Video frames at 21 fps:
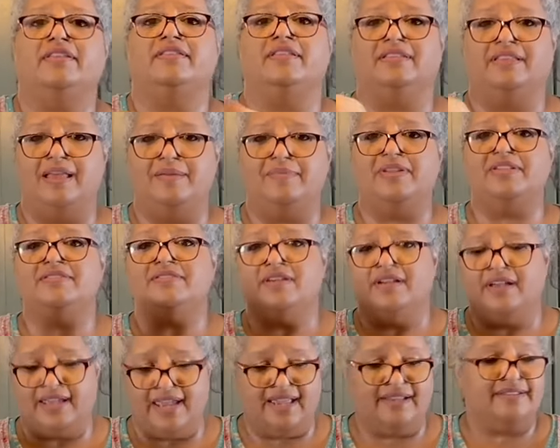The lemons,
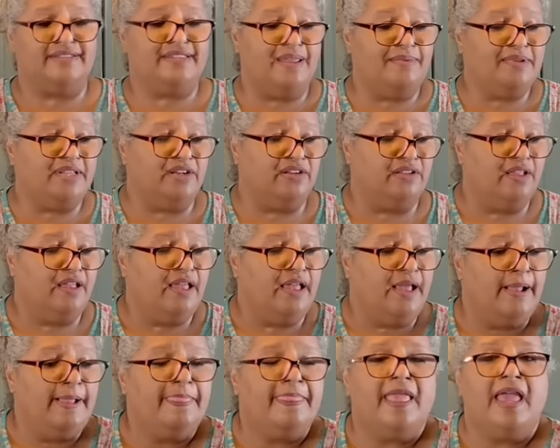again, same deal.
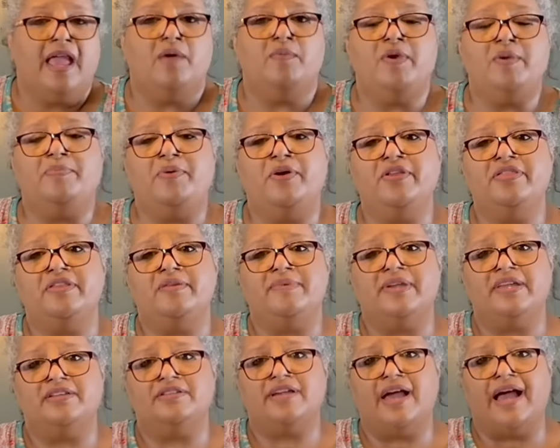And we put them
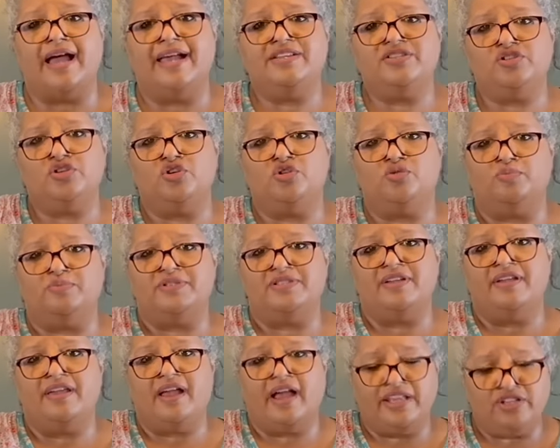into ice cube
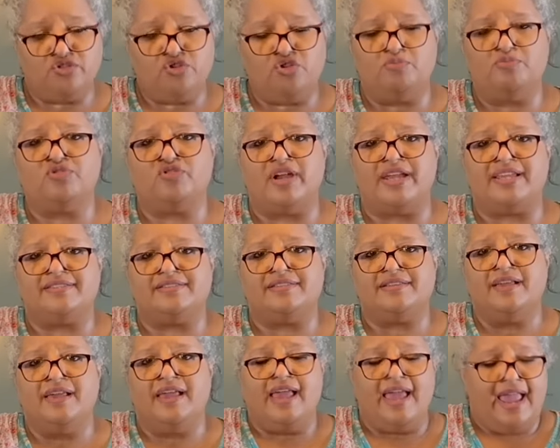trays.
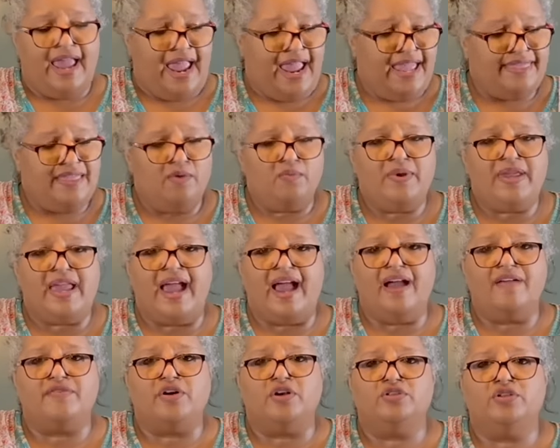And then we
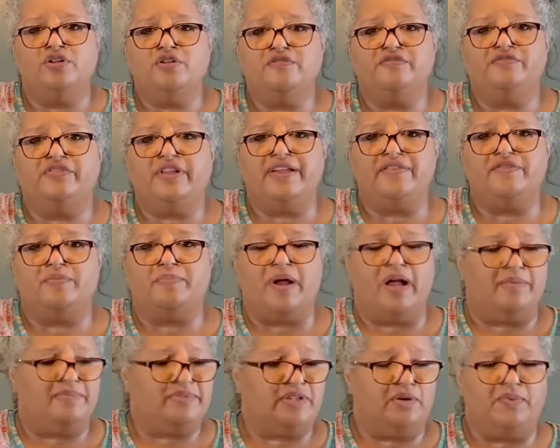have our little flavor
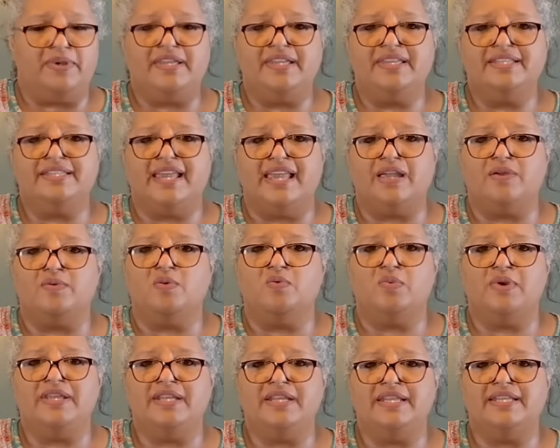bombs that we can take when
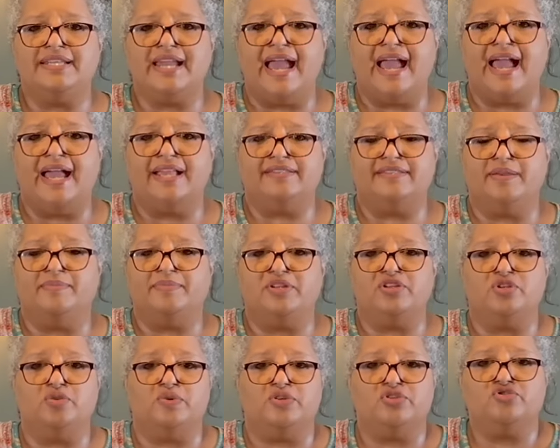we need to add something
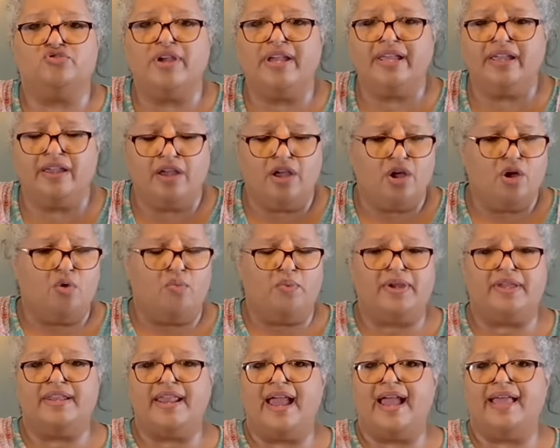to a drink. We
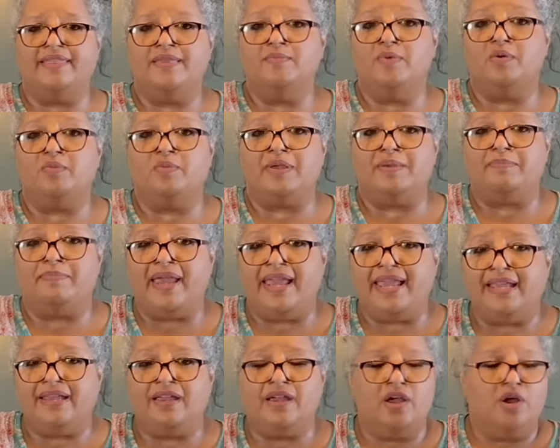can add them when we
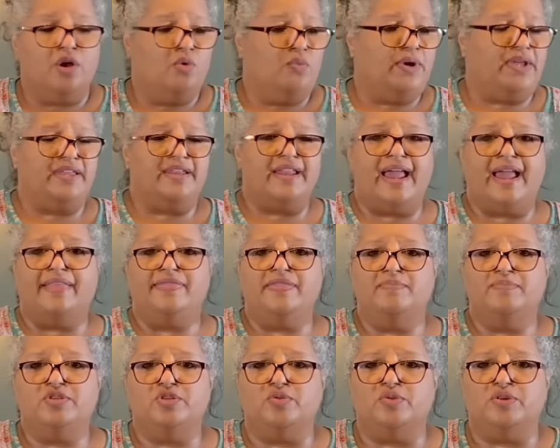bake. We can add
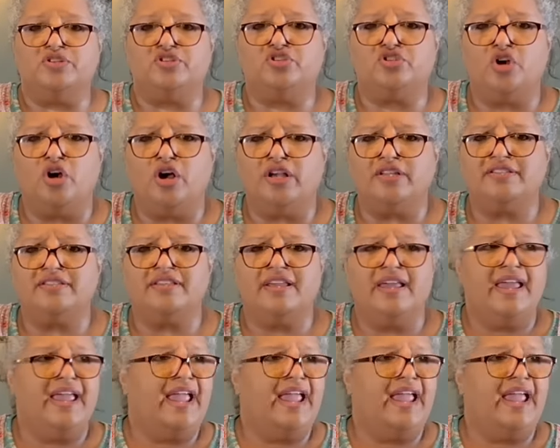them to a sauce.